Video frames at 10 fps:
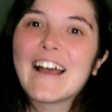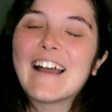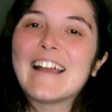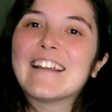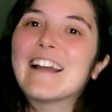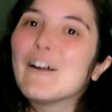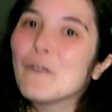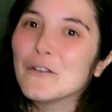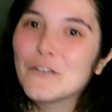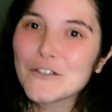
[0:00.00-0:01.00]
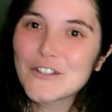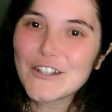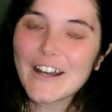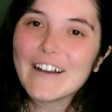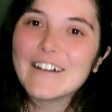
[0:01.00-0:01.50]
and I want to
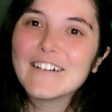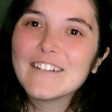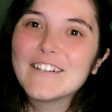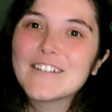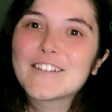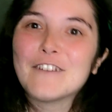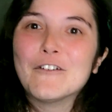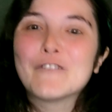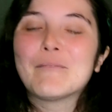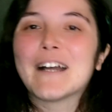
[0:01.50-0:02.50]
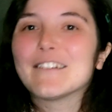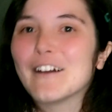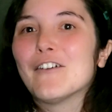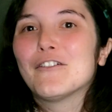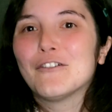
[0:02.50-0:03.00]
share some of my
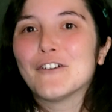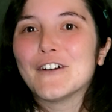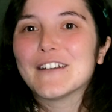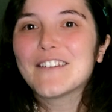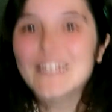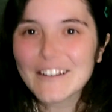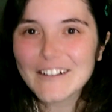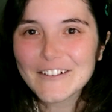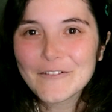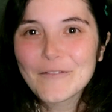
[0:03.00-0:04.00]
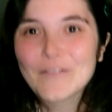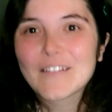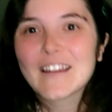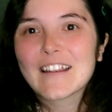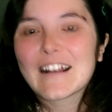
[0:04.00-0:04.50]
love for it here.
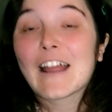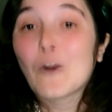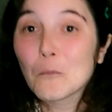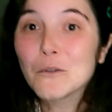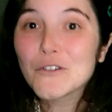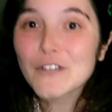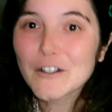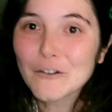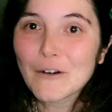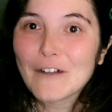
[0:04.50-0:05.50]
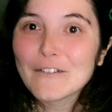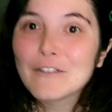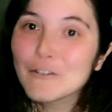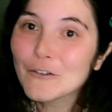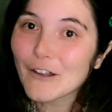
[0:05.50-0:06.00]
I hope you stick around.
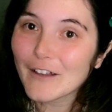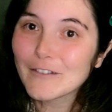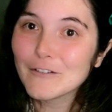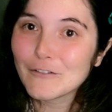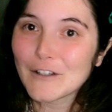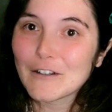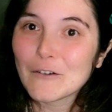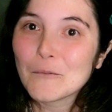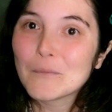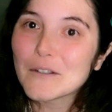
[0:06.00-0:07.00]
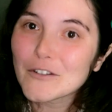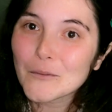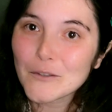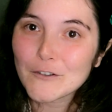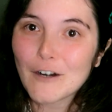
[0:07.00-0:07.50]
If you liked the video, please
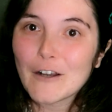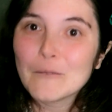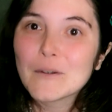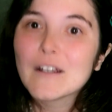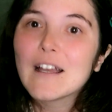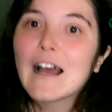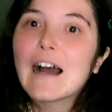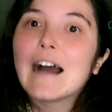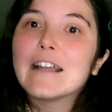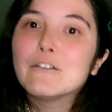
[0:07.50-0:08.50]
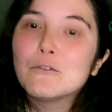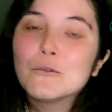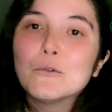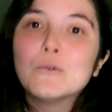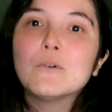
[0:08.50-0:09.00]
subscribe. I
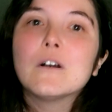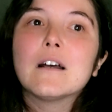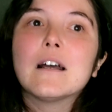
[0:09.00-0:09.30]
do